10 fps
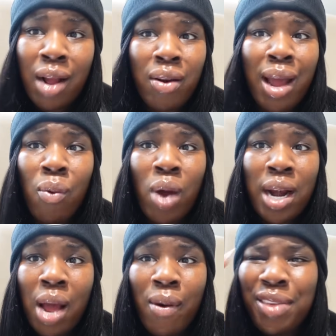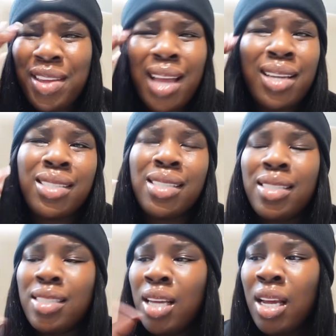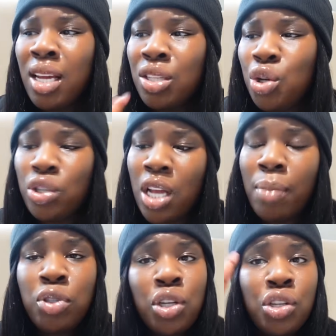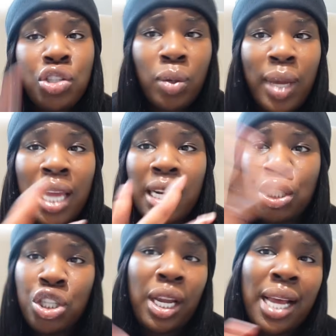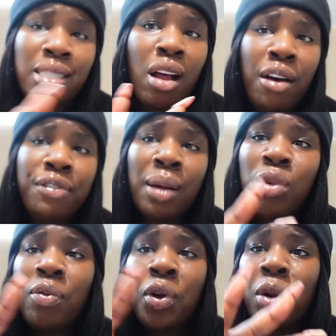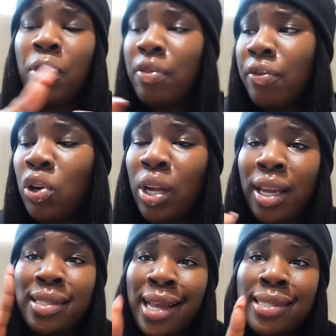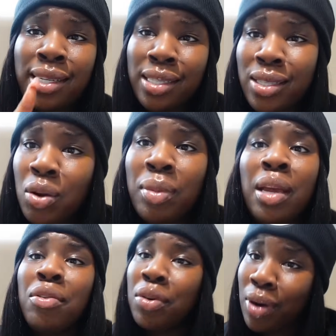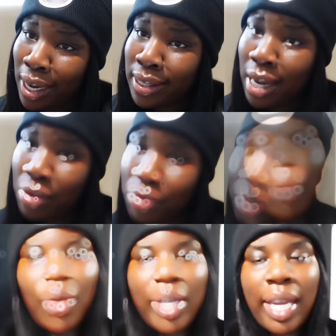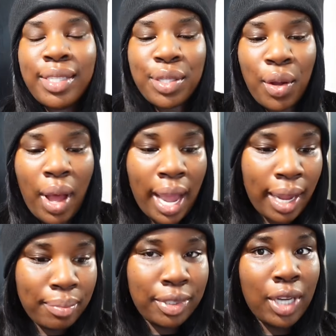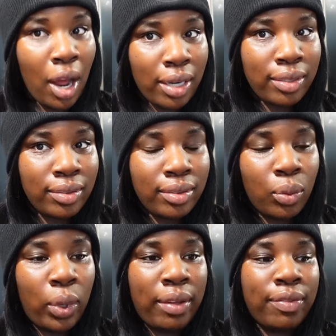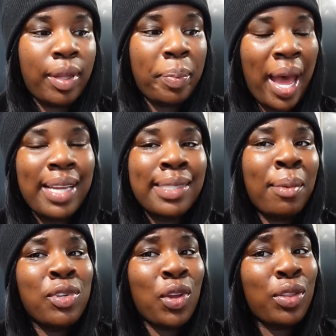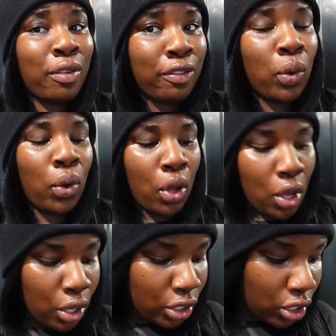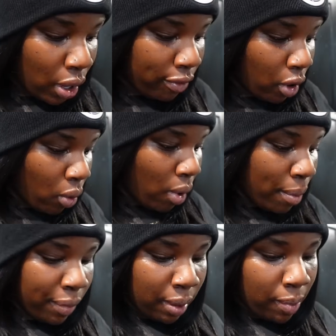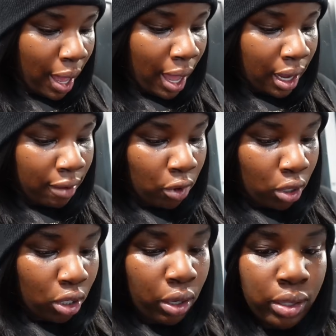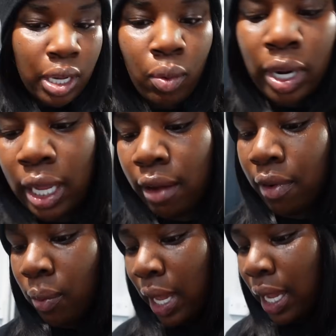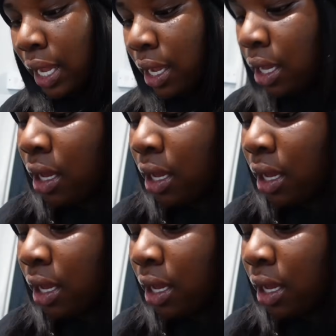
I got like 1 hour. I think I could just do something. I'm just gonna do it and then show you guys after. I'm not even gonna bother vlogging because that's gonna slow me right down. Okay, so I am done with the bags that was on the floor. So I've got one bin bag. I've got clothes I want to give away.